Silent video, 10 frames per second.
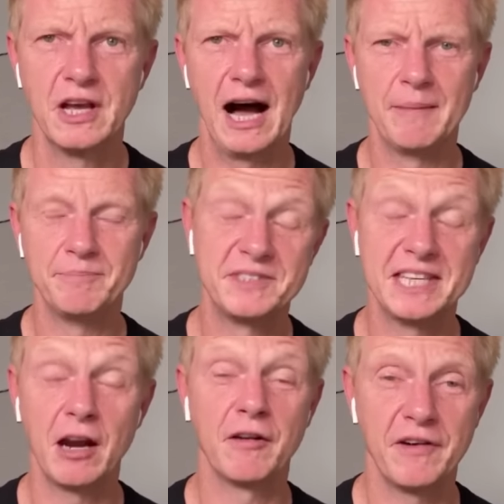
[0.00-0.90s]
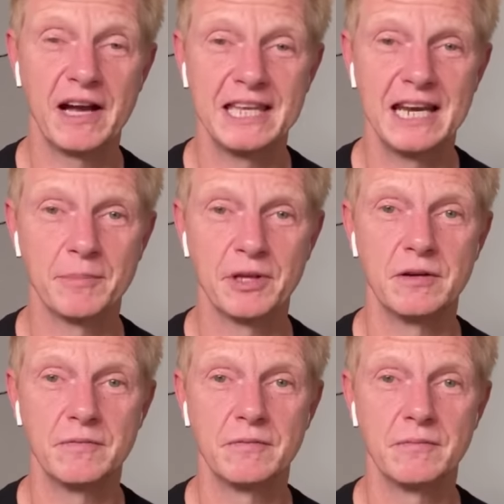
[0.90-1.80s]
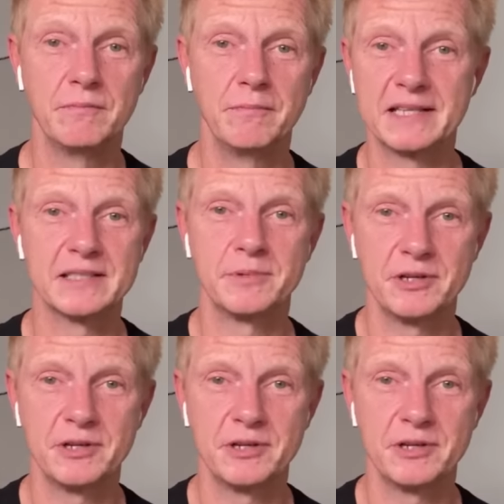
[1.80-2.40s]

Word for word: I'm terrified that I'm going to mix up